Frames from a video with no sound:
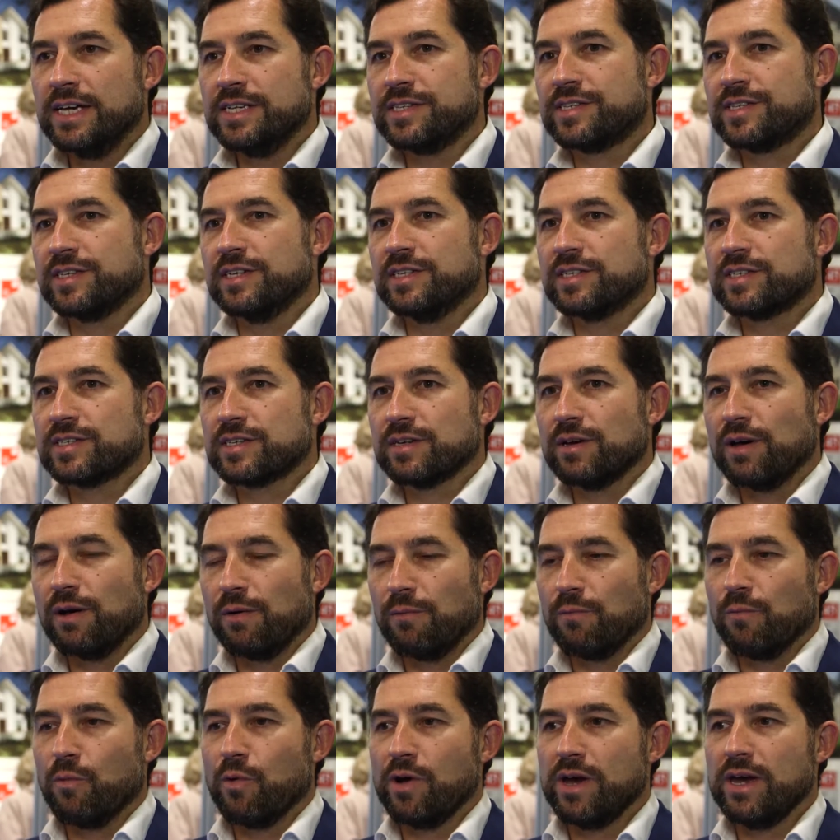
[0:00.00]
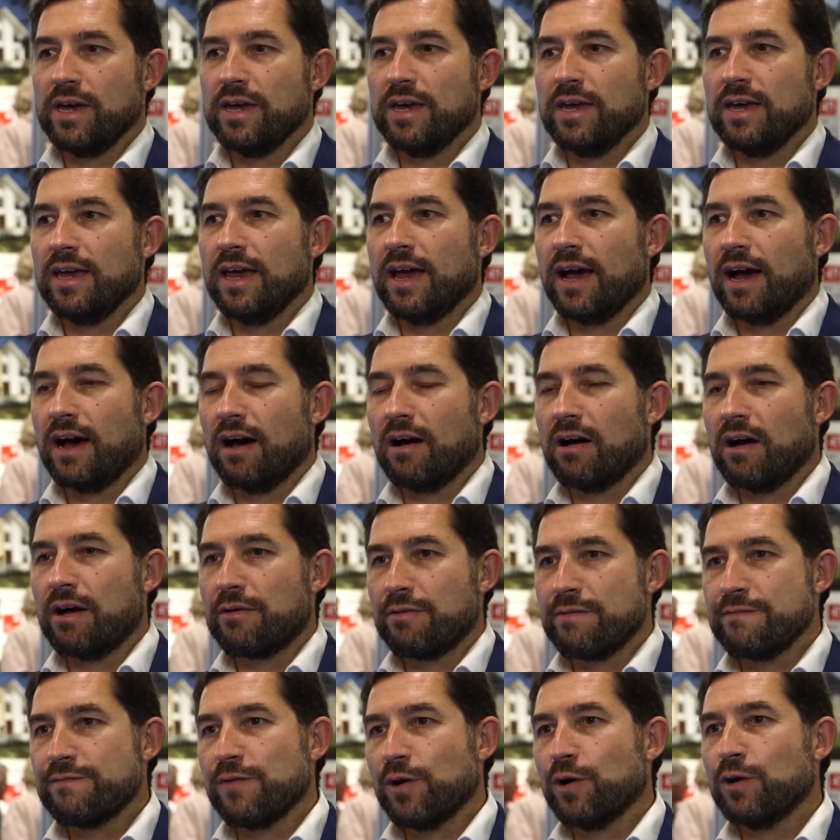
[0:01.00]
is that we
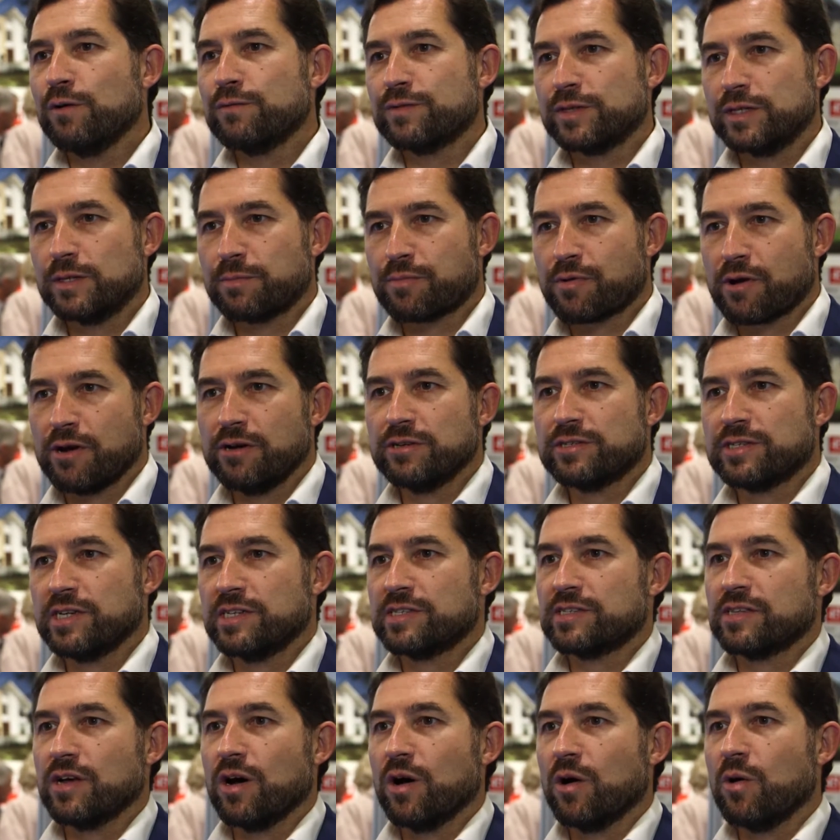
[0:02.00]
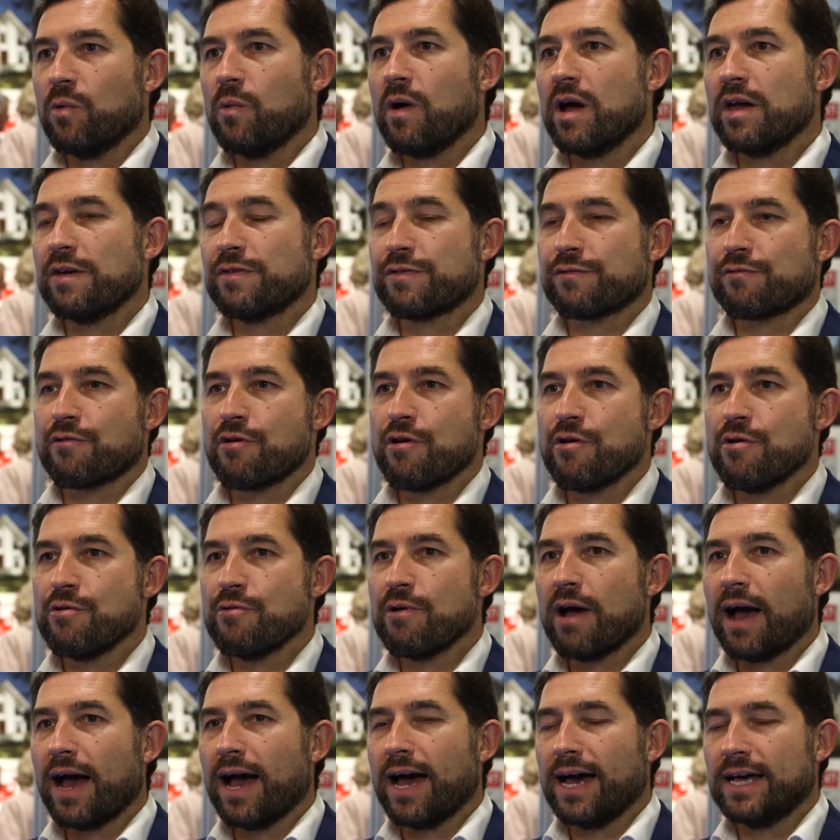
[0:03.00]
are involved in the process the whole way through.
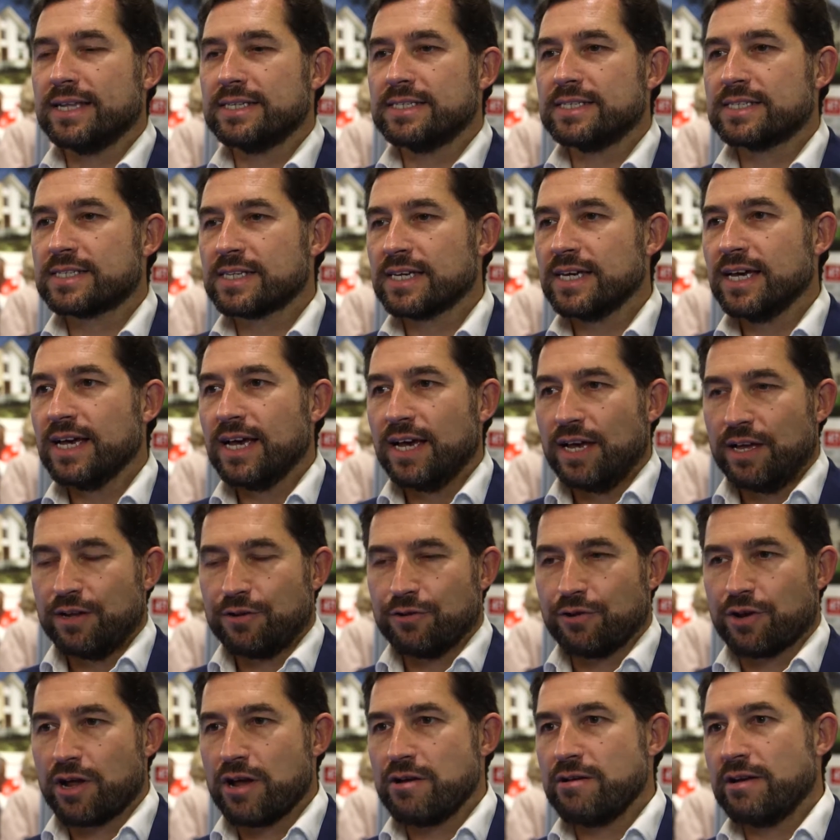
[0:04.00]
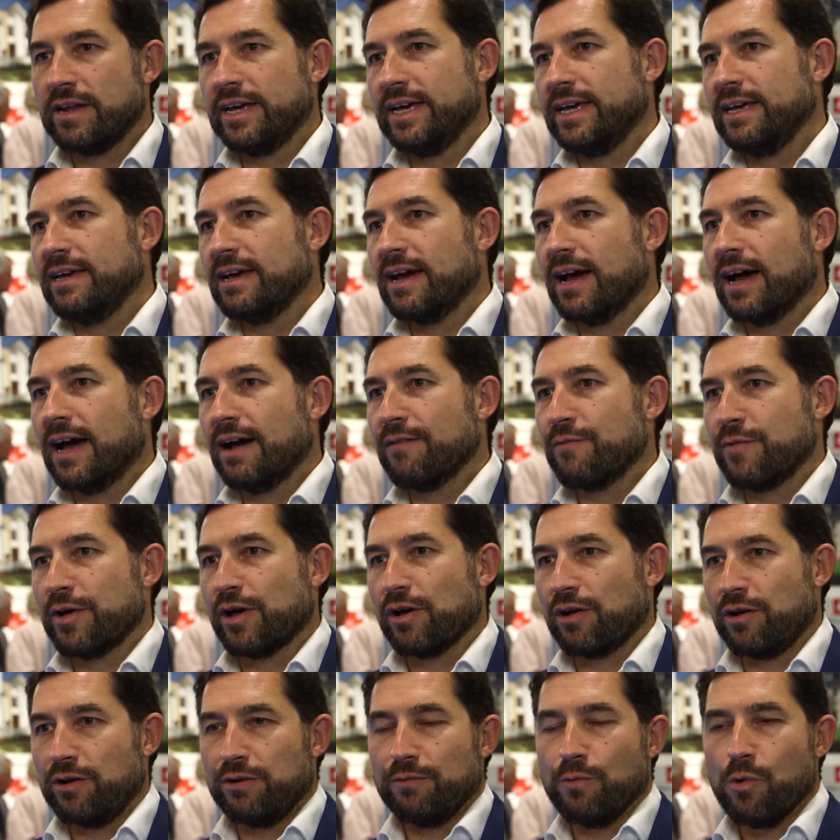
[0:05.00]
And not only have we
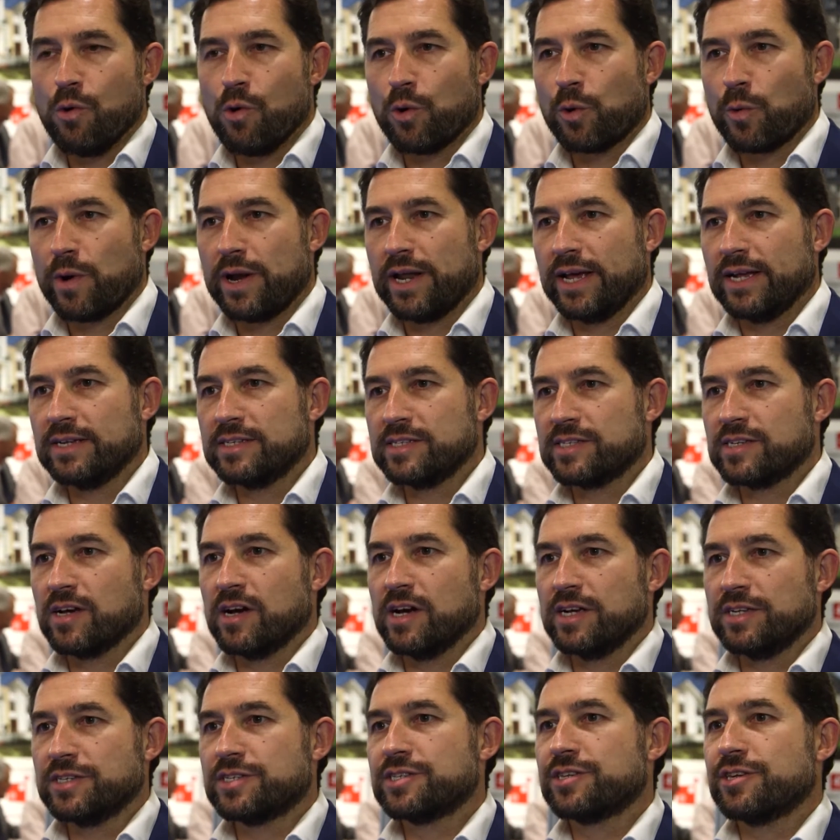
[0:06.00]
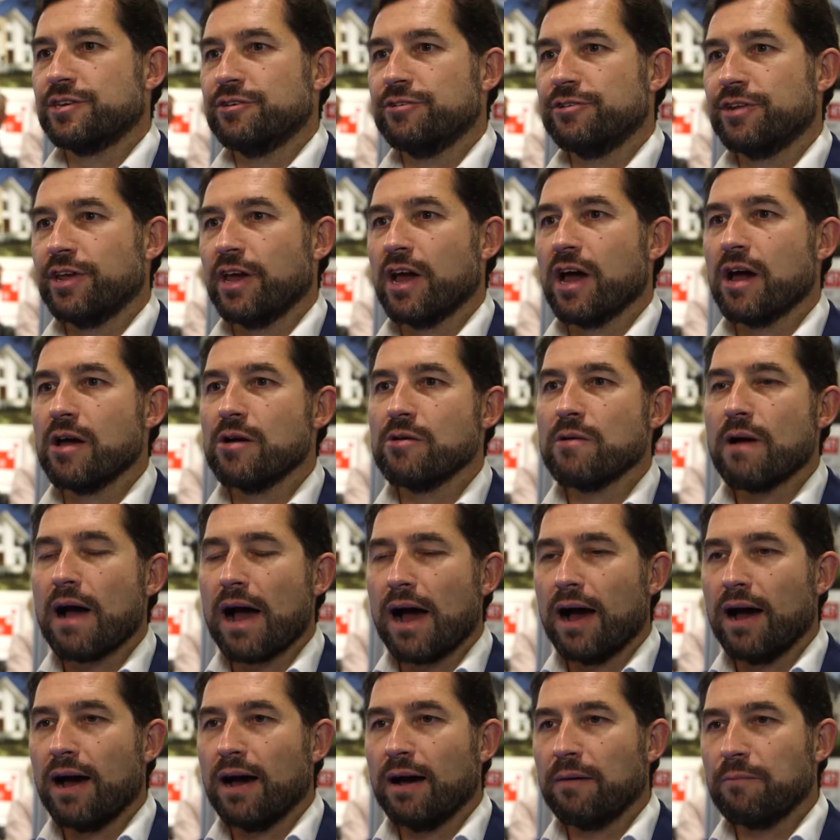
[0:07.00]
got an award-winning design studio
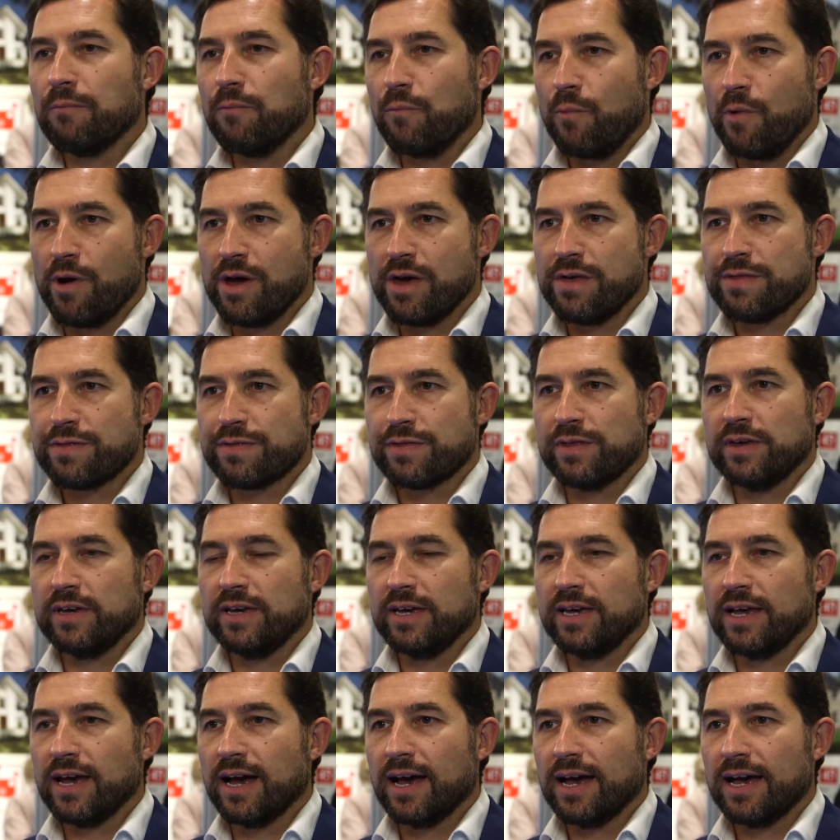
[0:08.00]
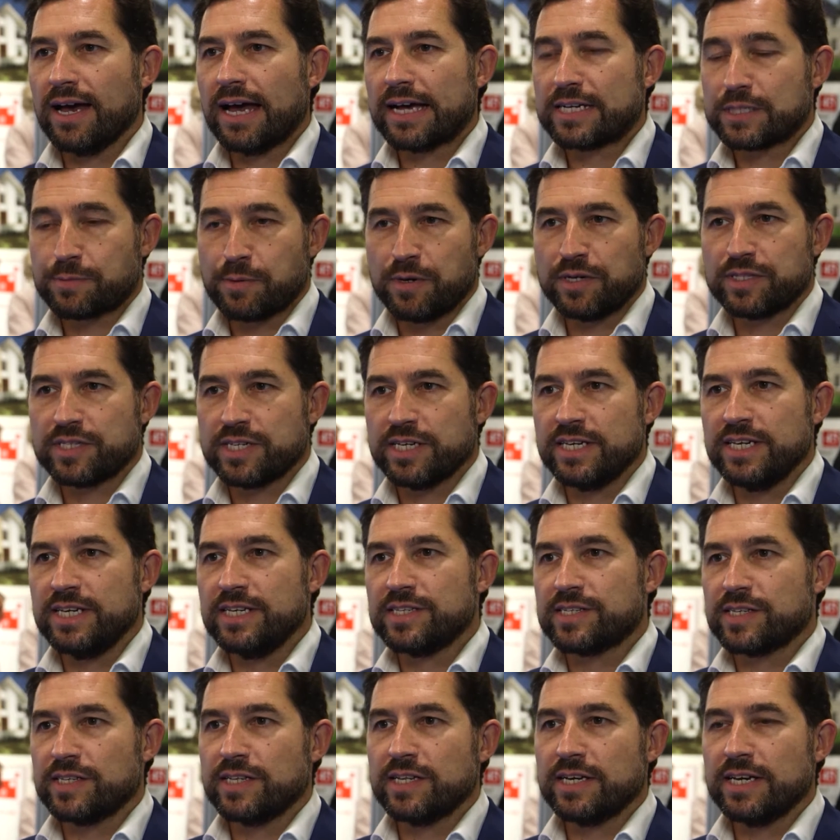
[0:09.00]
with the
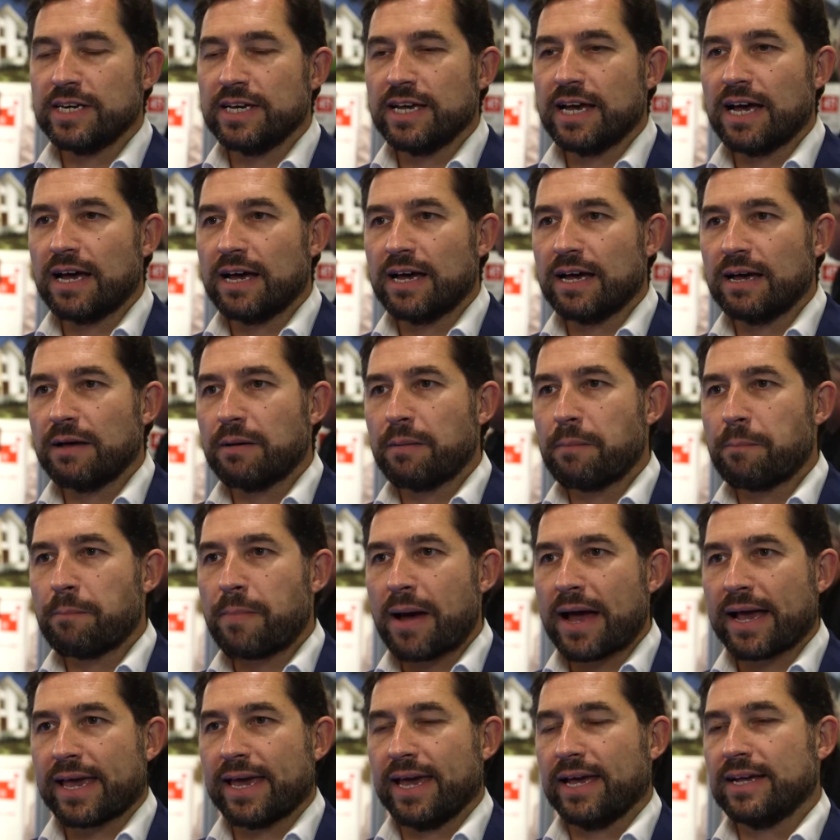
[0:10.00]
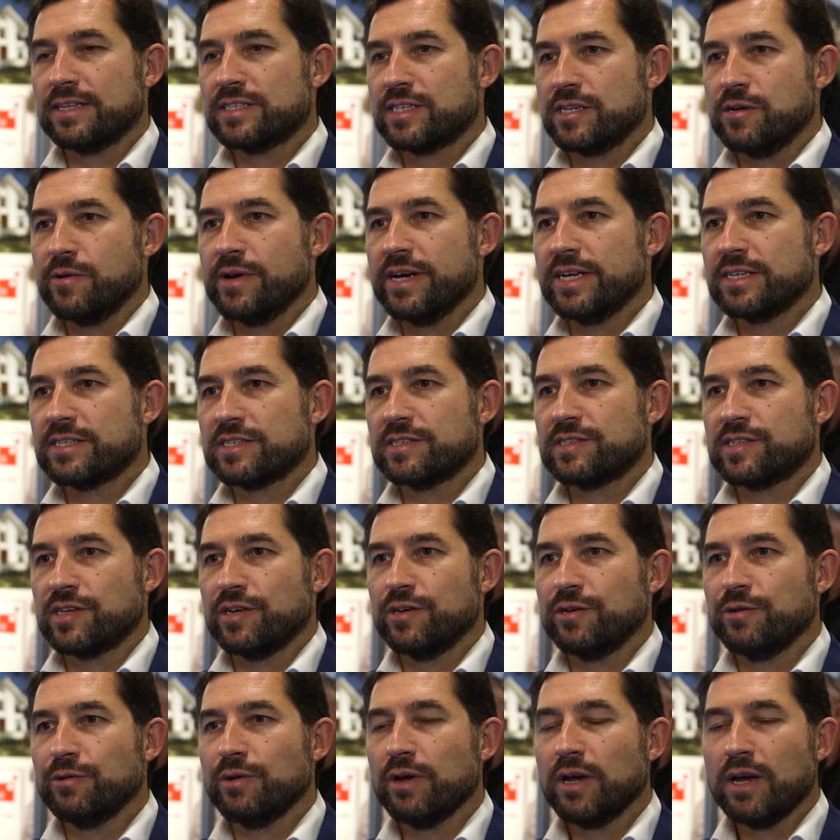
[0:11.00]
expertise and the backing to it
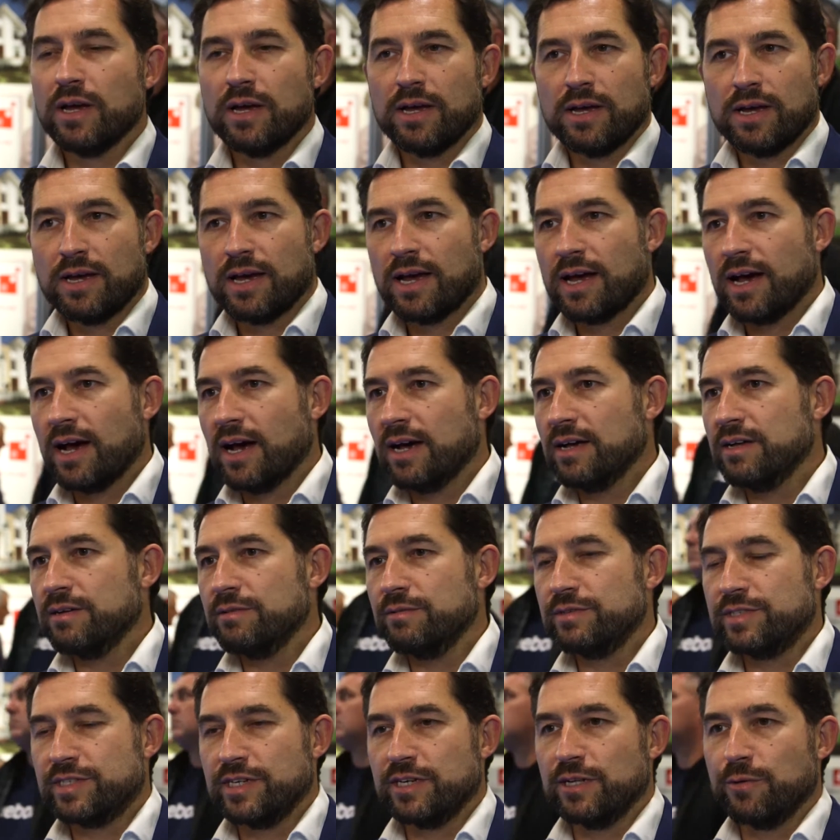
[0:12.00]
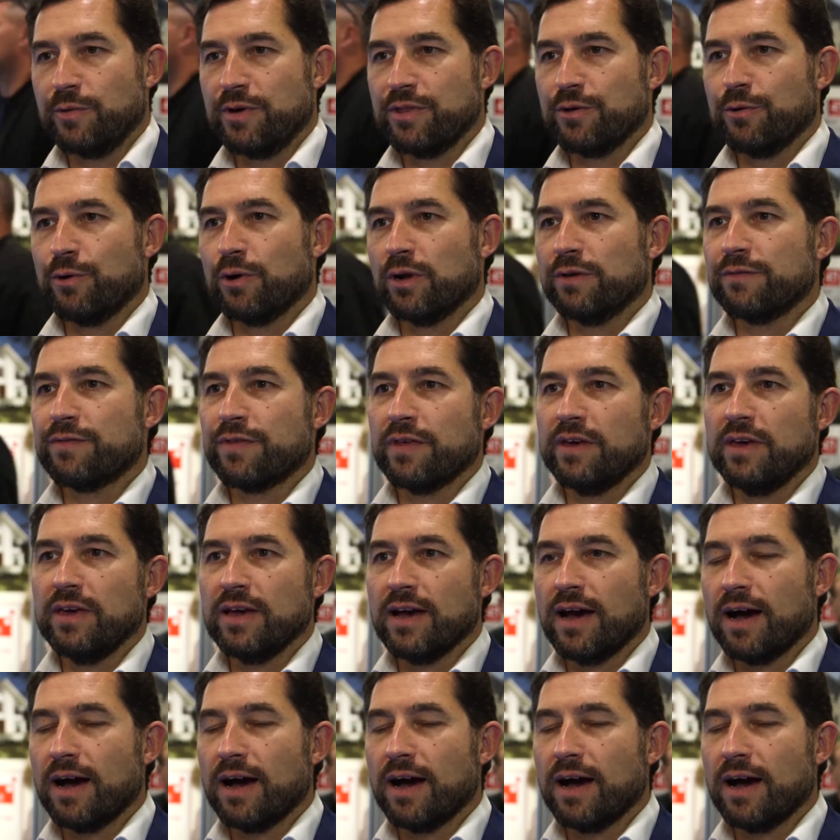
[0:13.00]
to deal with all of the